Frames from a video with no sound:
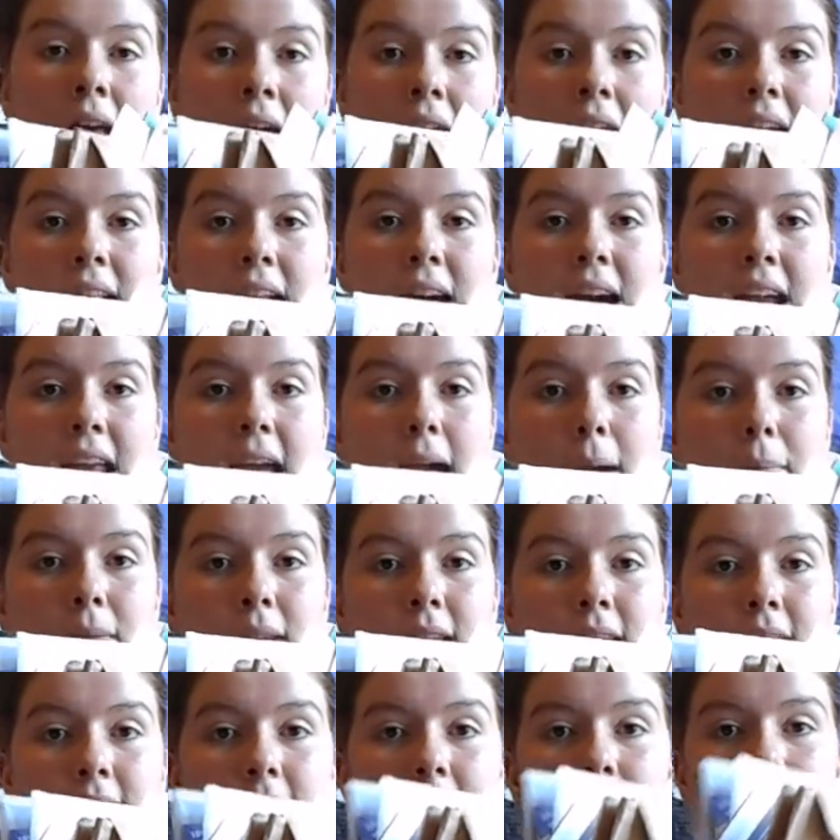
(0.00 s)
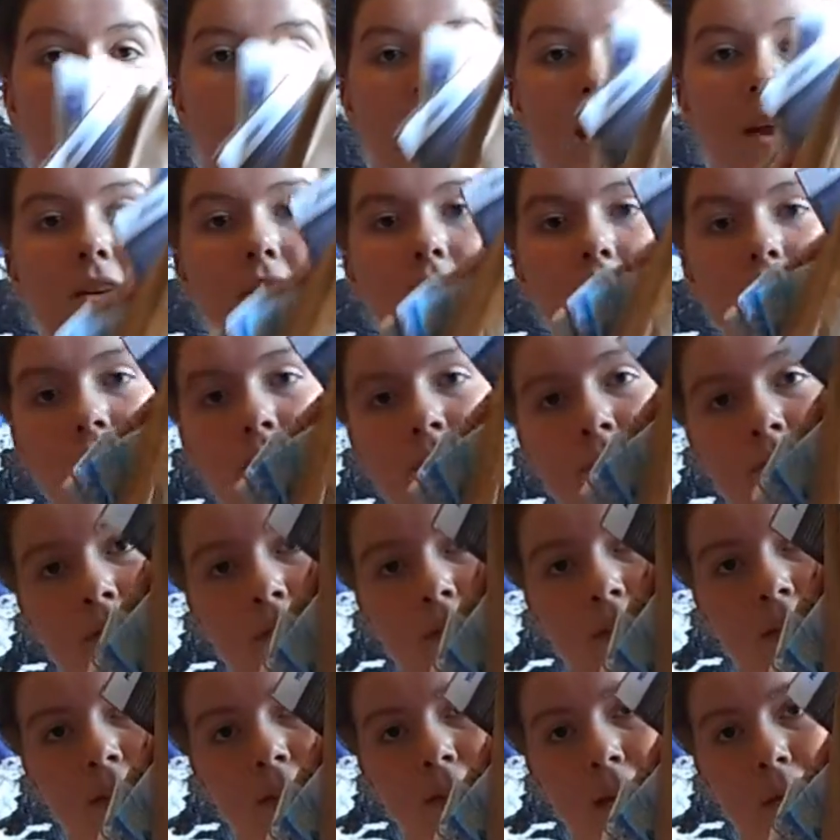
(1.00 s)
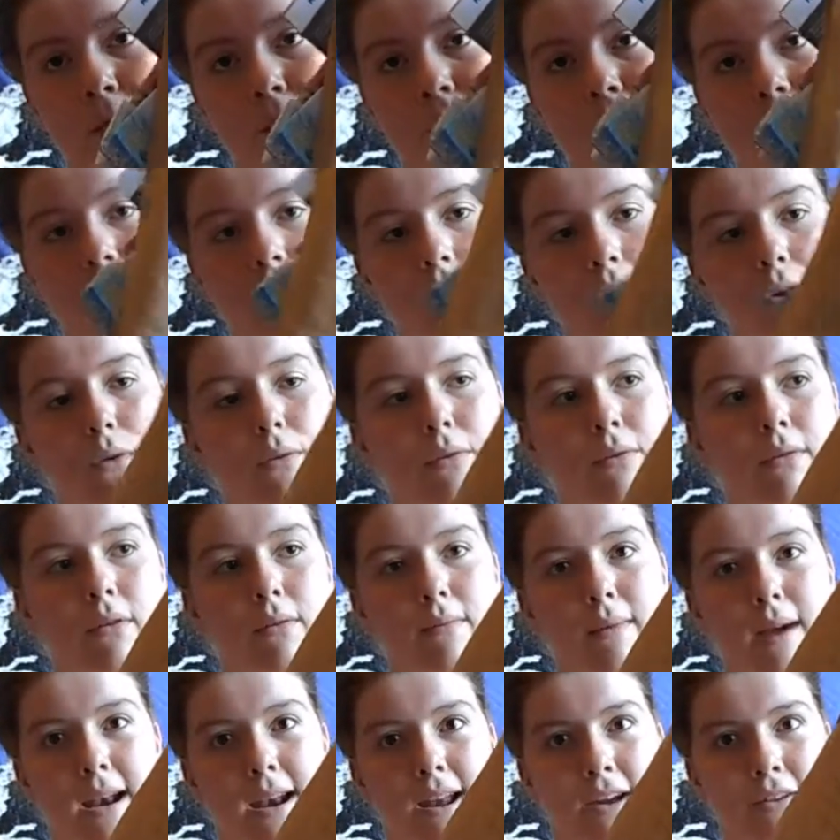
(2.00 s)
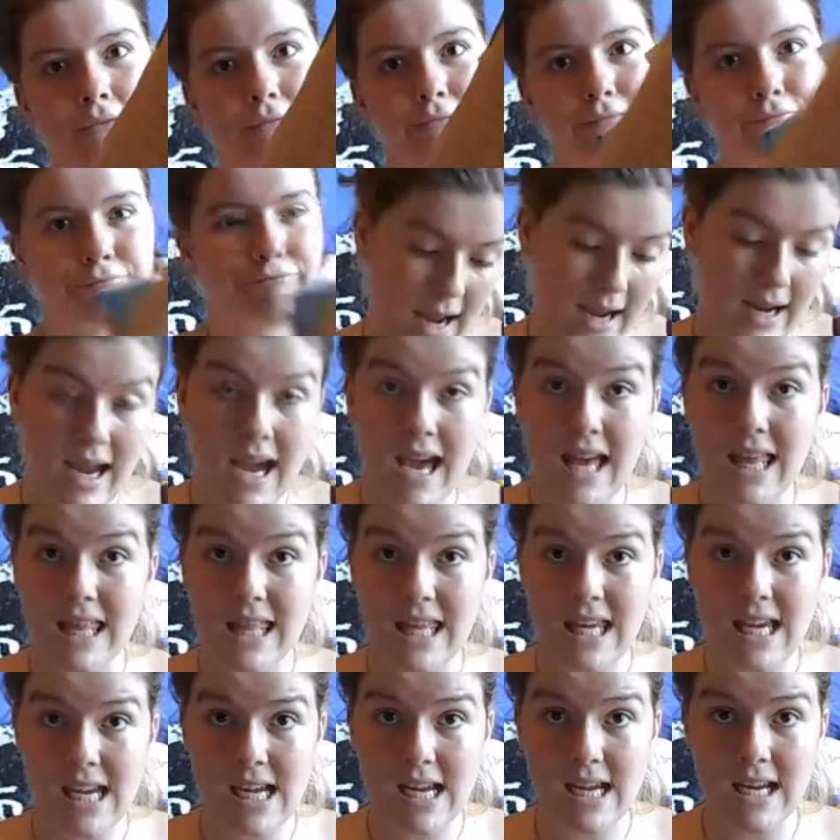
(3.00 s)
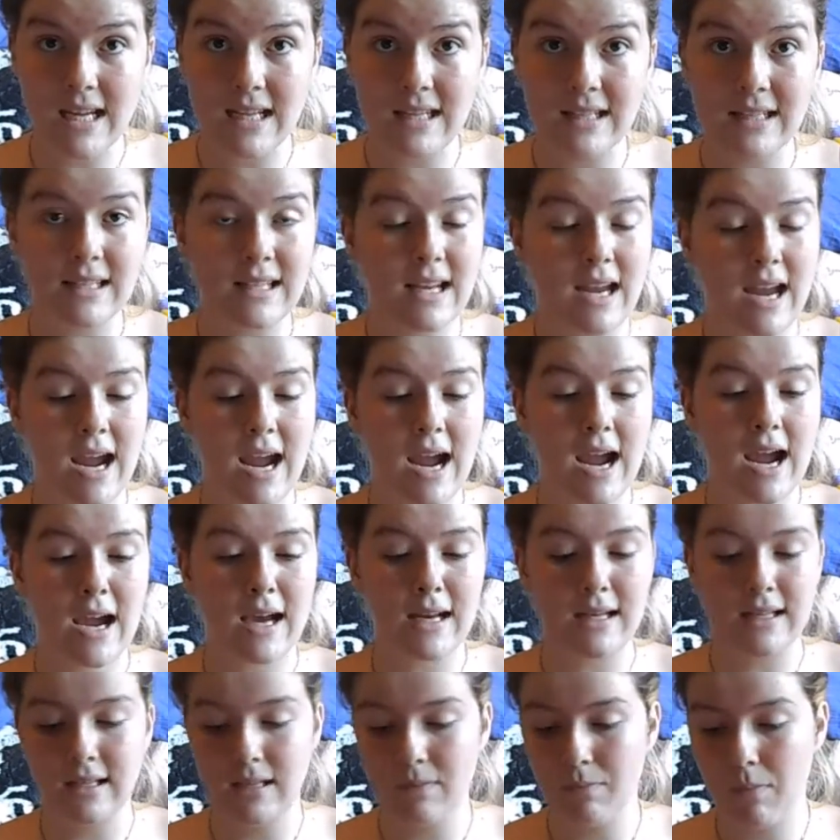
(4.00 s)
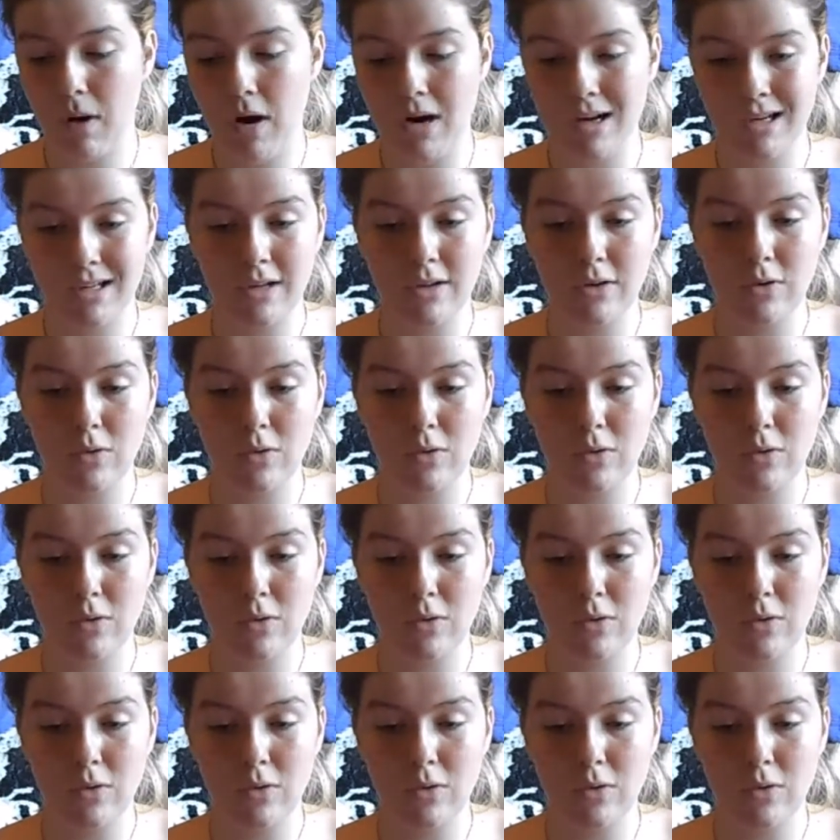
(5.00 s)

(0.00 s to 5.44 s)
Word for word: A lot happening in this pile that we're gonna go through right now. I got these at Park